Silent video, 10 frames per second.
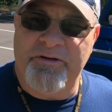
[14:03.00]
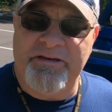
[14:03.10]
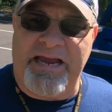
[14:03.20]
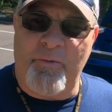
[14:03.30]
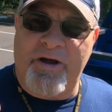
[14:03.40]

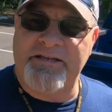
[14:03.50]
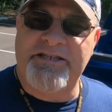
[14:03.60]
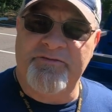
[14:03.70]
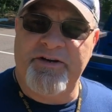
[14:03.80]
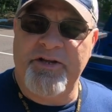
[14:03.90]
and watch
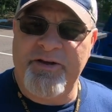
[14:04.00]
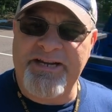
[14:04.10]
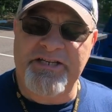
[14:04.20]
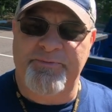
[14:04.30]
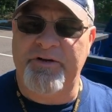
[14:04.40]
his video. He
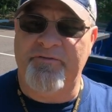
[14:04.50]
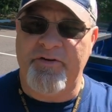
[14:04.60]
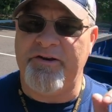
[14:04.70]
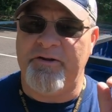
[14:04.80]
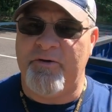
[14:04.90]
just put a
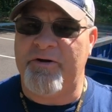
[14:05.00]
video